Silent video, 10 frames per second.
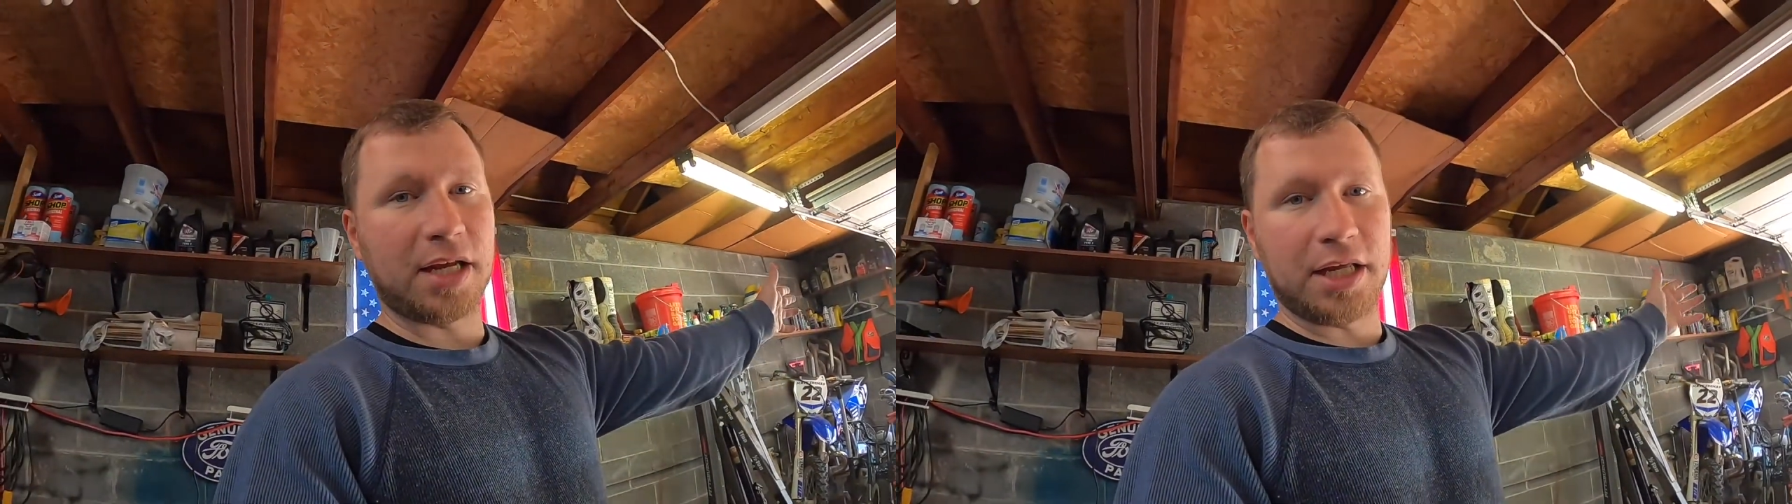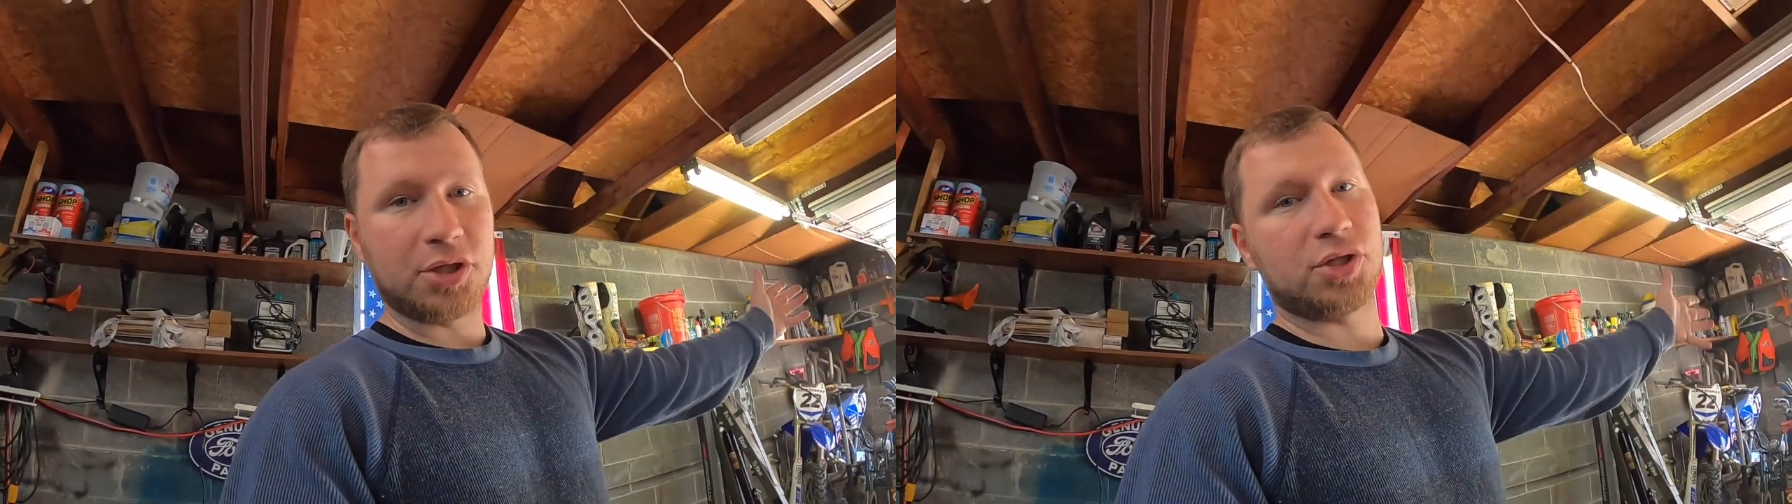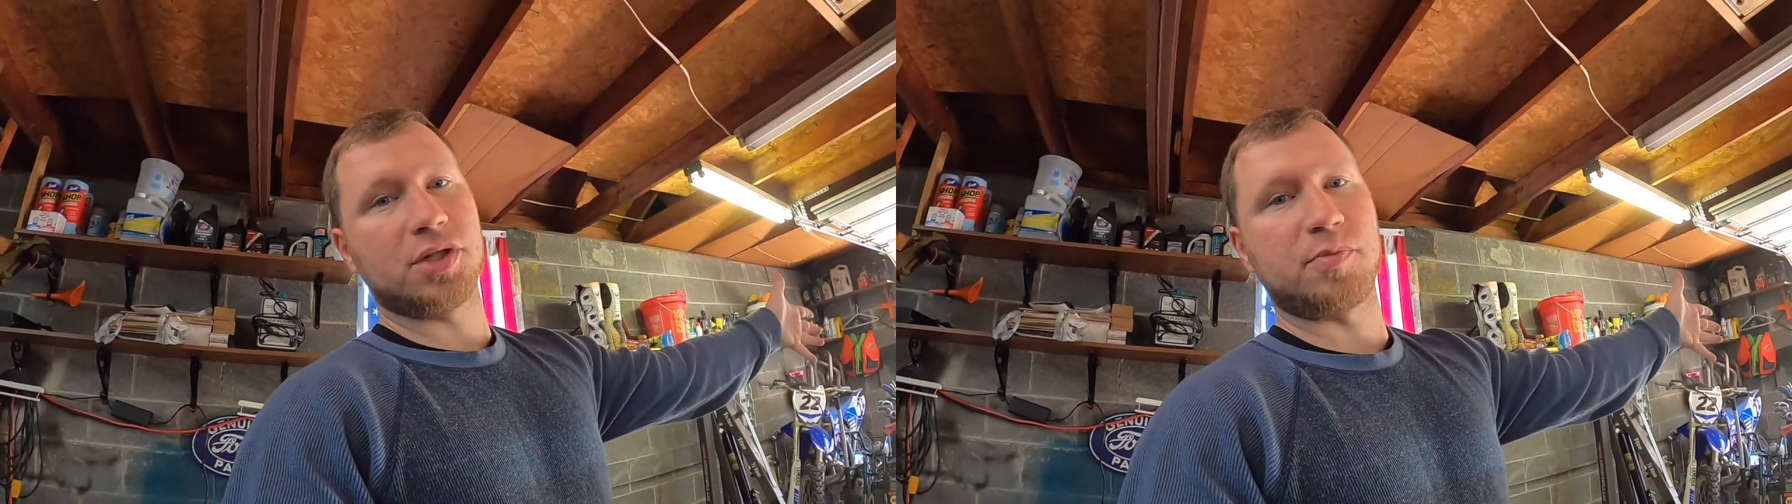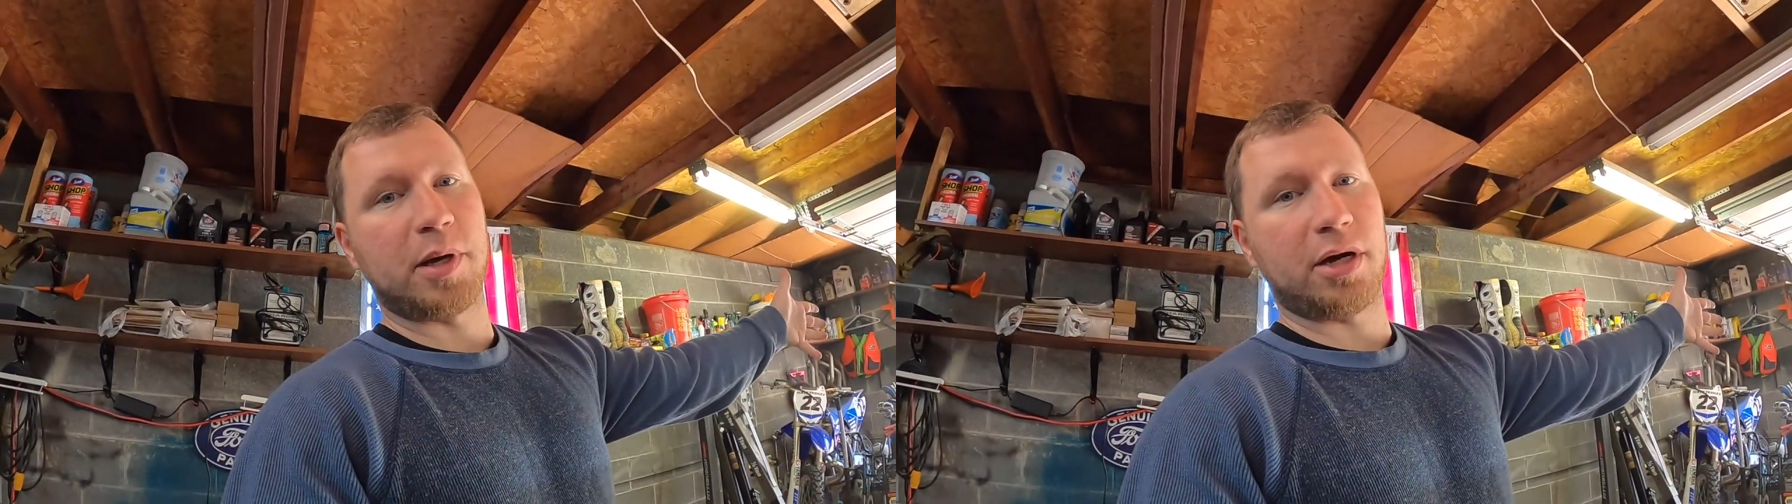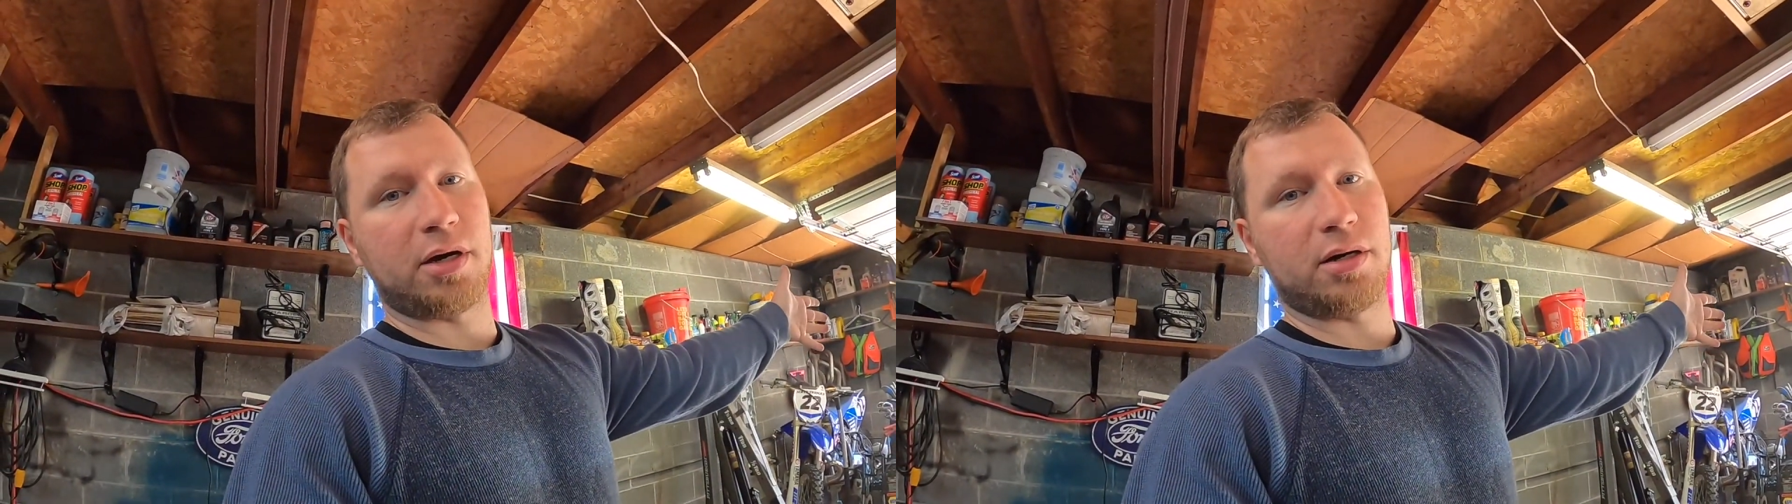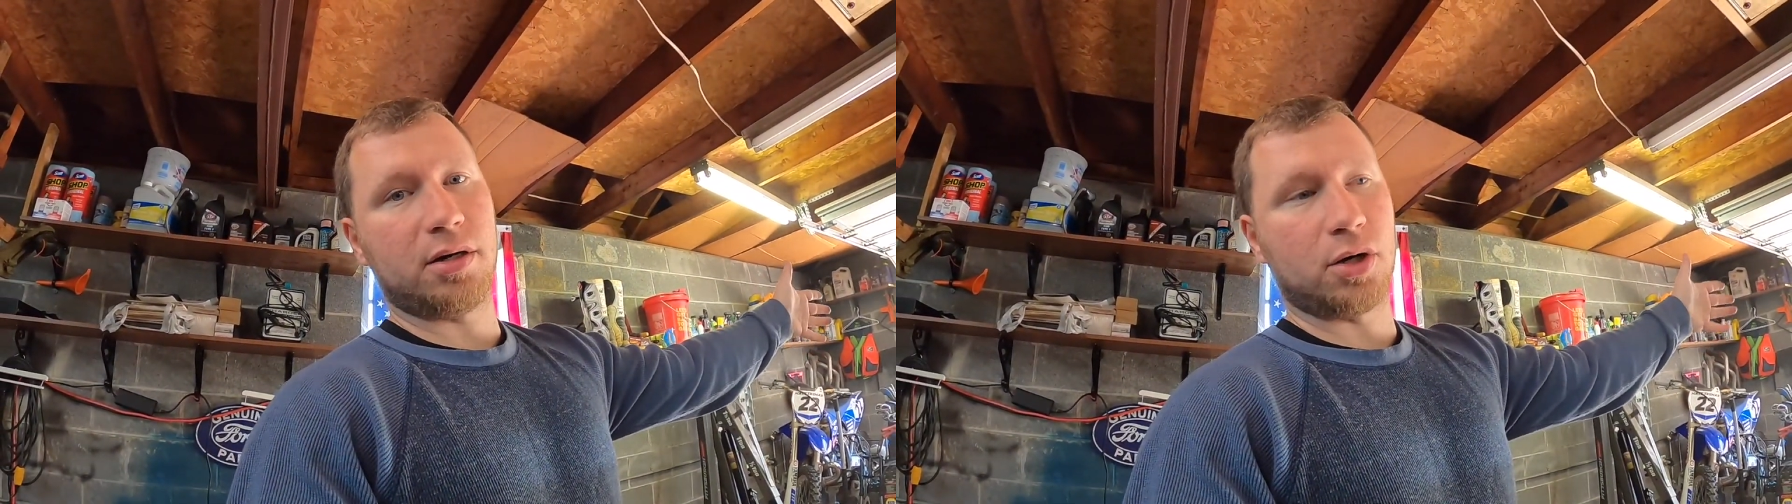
an inch to spare